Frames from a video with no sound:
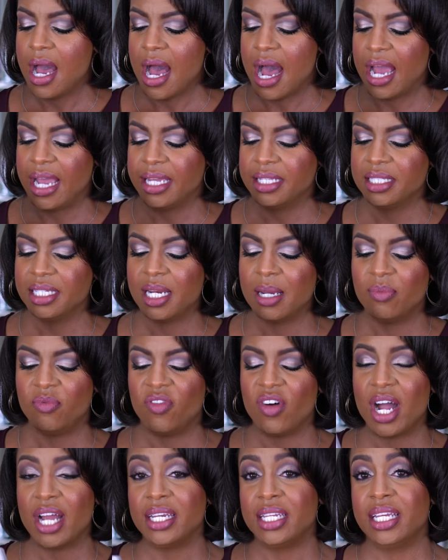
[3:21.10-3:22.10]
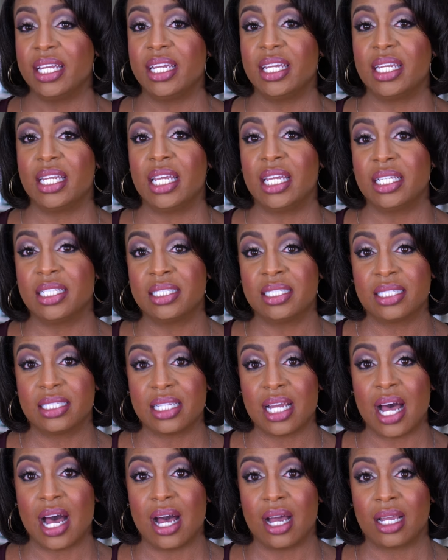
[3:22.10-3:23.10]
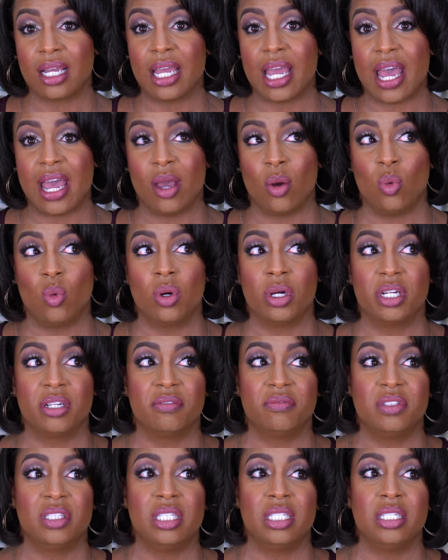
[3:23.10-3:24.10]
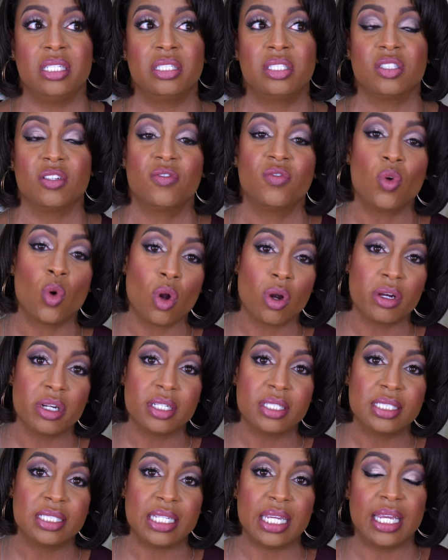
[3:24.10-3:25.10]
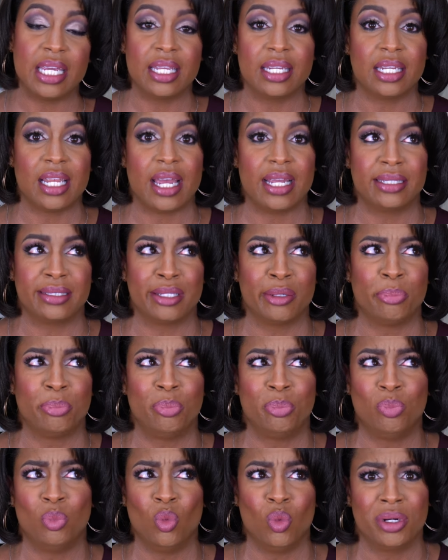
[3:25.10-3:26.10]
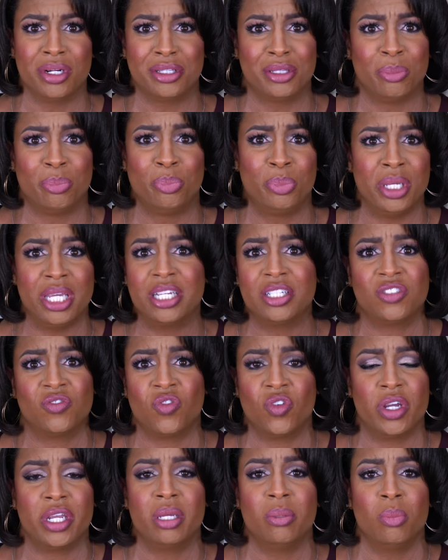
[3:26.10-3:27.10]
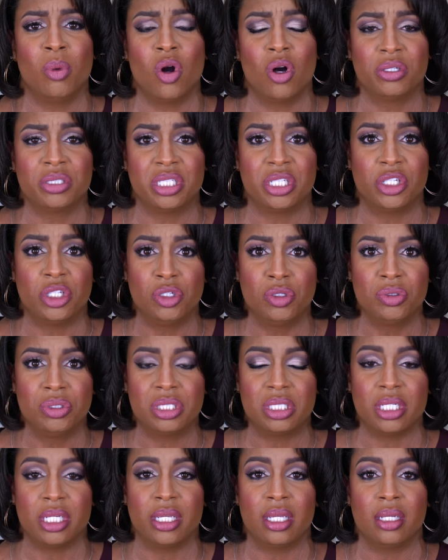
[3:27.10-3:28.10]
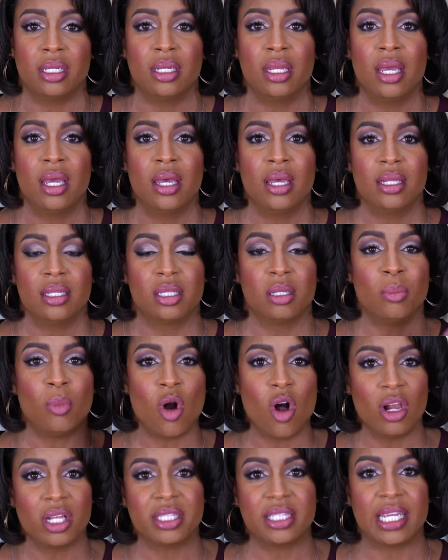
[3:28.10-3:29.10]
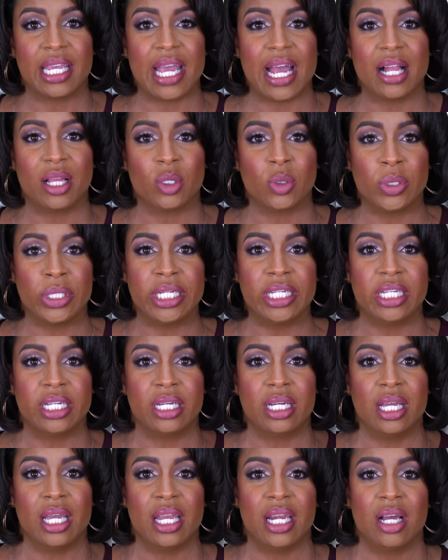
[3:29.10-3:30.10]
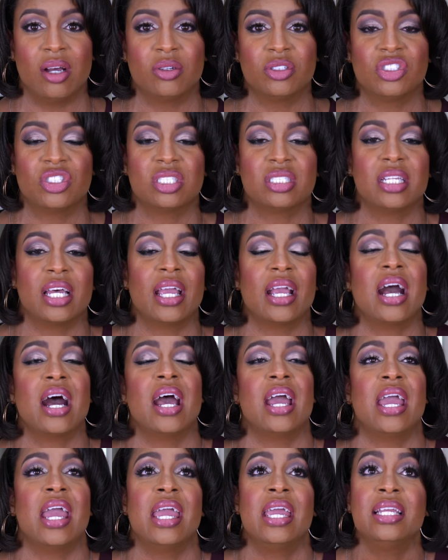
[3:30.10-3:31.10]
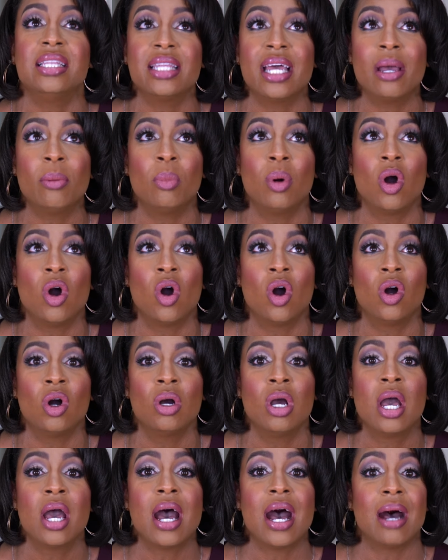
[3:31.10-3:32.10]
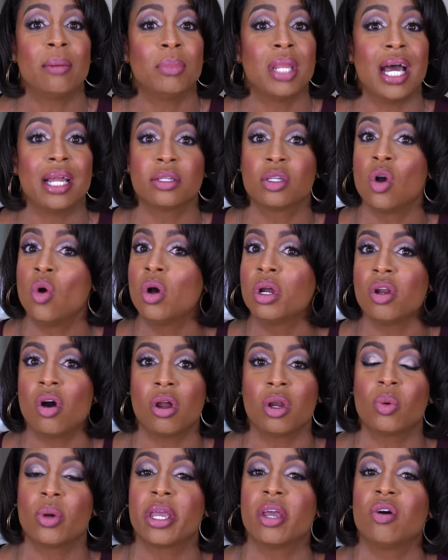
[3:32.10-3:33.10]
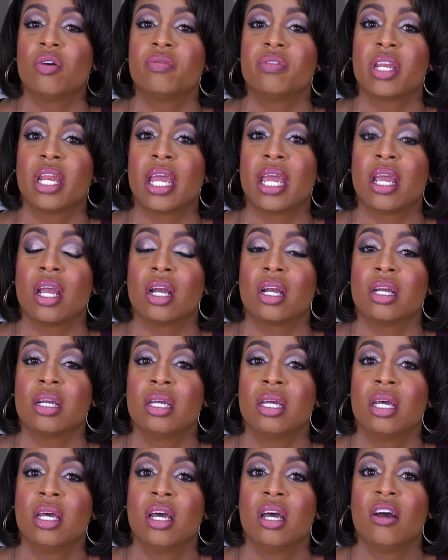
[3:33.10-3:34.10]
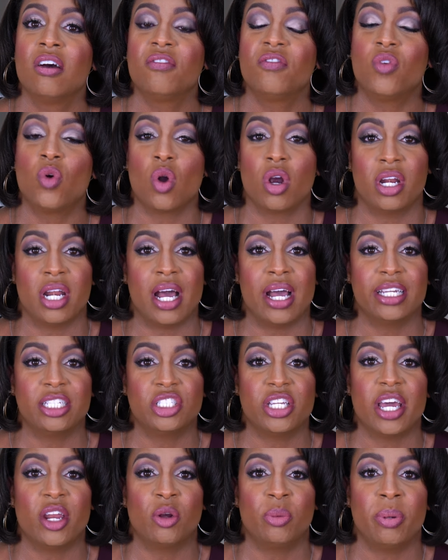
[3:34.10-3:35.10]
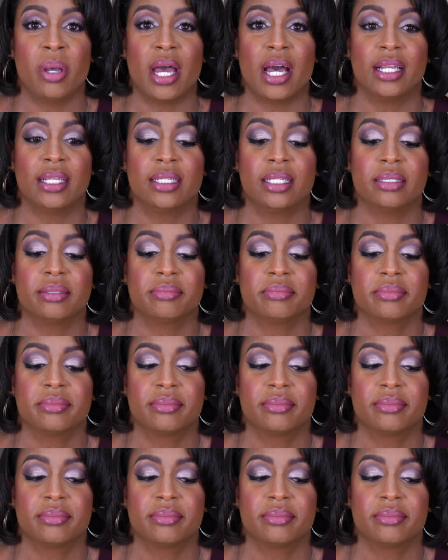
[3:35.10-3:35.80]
I ended up finding it in stock at one of the Sephora's in like the one of the biggest freaking malls in Houston, the mall at the Galleria, and I was just like, I hate that mall. I'm not going all the way over there for an eyeshadow palette.